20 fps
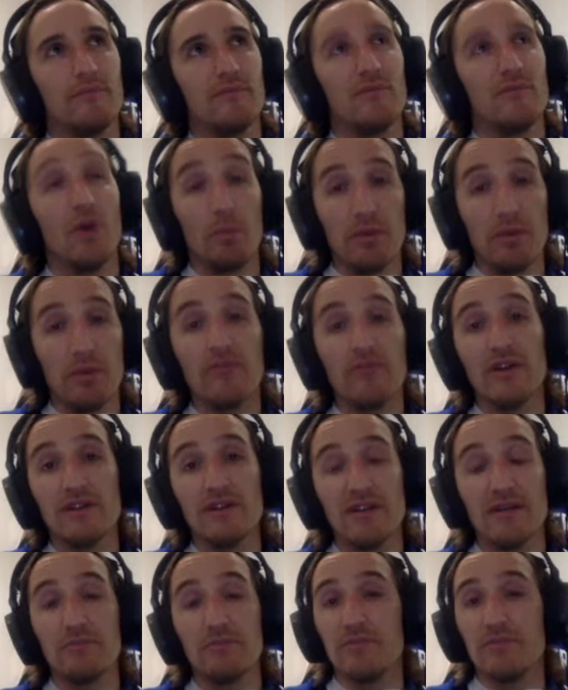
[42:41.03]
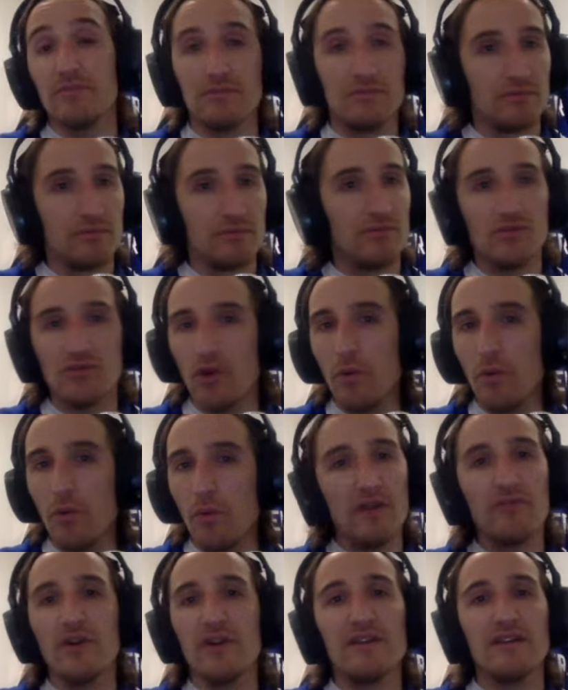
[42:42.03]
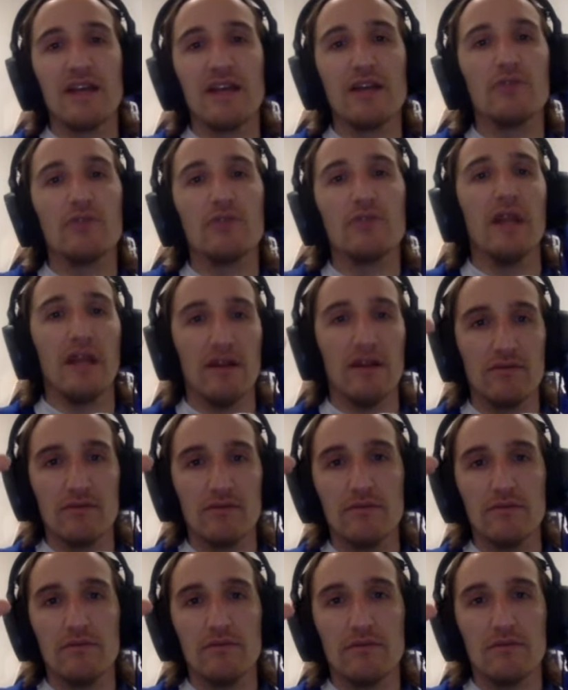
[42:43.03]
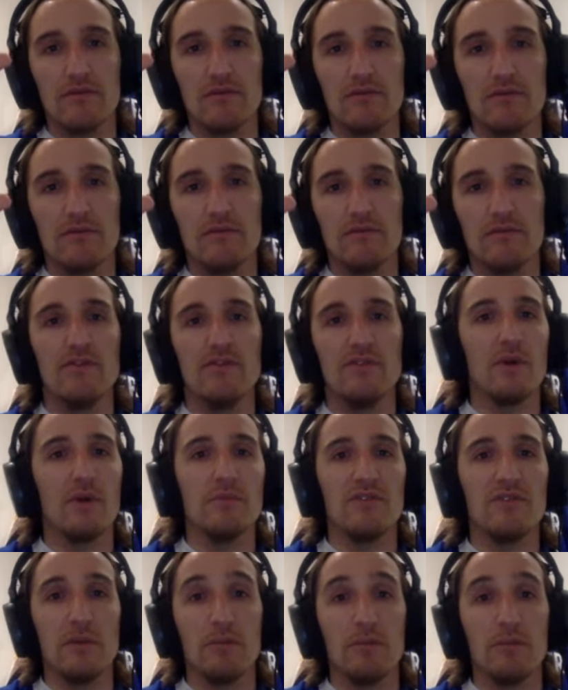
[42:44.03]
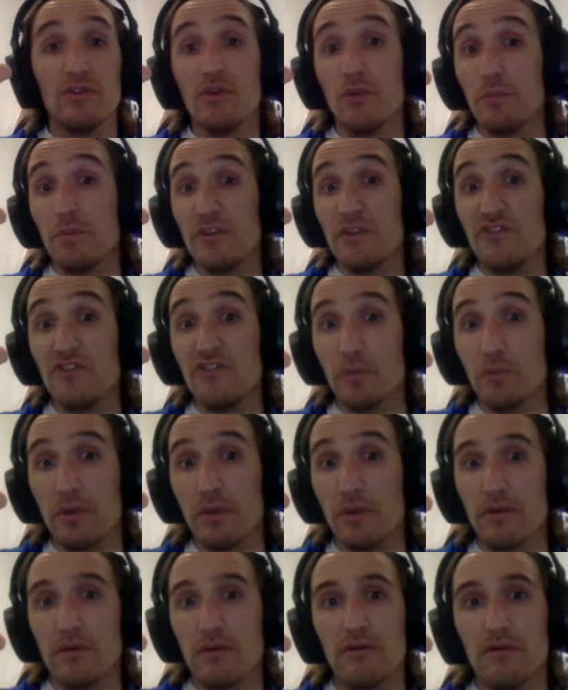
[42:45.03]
Don't be afraid to get creative, is what I'm saying. But don't be stupid.